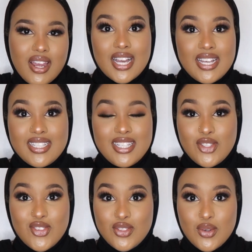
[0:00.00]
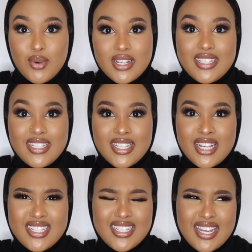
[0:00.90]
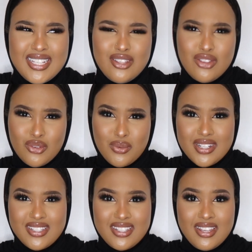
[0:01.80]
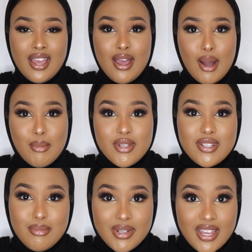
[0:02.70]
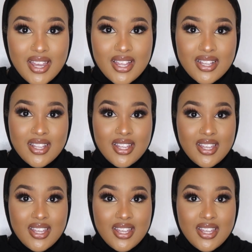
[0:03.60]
Society doesn't want to see that. Society doesn't want to see a Muslim girl